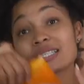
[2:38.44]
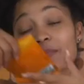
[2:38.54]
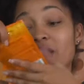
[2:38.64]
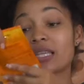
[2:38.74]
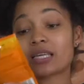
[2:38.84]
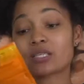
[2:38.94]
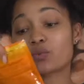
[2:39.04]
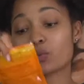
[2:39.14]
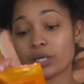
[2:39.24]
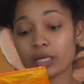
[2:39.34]
something that
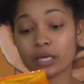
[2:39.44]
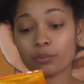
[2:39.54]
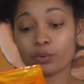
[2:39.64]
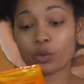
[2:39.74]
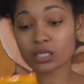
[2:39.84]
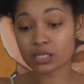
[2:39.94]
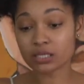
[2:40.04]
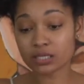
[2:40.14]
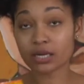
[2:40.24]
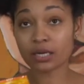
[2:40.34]
is really
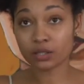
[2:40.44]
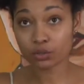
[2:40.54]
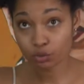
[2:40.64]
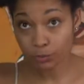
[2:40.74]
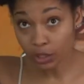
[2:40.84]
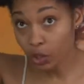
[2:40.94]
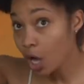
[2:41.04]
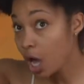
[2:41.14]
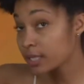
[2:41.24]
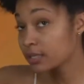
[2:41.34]
important that I need to do
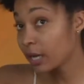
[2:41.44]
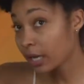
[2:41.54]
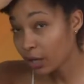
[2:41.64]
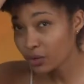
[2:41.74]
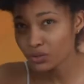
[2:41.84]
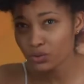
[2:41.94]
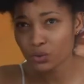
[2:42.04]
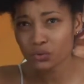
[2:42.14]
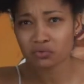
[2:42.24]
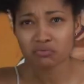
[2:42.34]
because my hair is
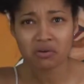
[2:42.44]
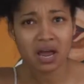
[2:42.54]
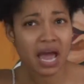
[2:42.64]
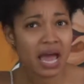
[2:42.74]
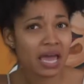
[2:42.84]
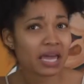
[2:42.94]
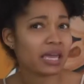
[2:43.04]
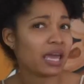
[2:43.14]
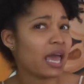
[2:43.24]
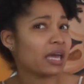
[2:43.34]
so
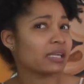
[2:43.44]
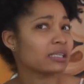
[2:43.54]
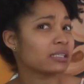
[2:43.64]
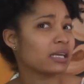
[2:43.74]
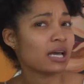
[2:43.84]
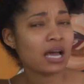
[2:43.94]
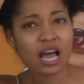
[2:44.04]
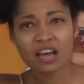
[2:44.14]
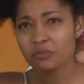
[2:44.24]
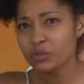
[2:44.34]
dry and
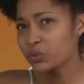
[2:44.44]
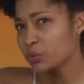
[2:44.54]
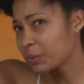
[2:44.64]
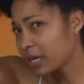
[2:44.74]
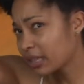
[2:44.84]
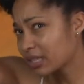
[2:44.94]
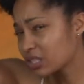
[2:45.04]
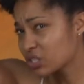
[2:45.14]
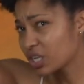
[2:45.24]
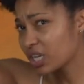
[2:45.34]
I've been swimming at the
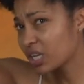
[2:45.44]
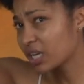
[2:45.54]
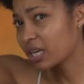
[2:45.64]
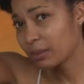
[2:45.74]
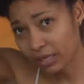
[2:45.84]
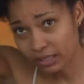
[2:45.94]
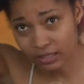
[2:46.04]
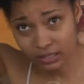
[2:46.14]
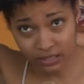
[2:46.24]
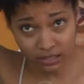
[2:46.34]
gym
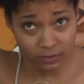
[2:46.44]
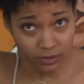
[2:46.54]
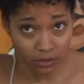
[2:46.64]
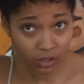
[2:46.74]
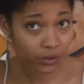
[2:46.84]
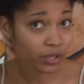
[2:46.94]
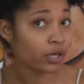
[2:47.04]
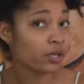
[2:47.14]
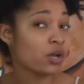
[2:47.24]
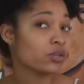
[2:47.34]
and there's just been a lot going
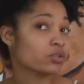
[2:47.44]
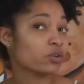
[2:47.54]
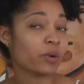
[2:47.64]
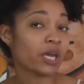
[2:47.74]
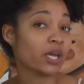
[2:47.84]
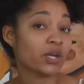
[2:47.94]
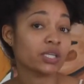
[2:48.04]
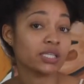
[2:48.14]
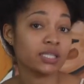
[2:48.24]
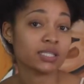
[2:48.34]
on. So my hair
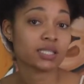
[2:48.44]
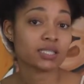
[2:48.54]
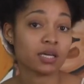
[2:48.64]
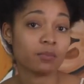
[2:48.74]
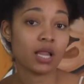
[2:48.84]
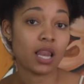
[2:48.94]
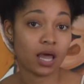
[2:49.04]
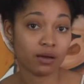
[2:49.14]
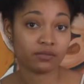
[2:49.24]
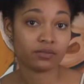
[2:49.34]
needs some
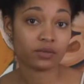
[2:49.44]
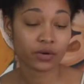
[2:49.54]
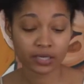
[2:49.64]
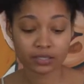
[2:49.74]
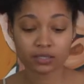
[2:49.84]
love, right?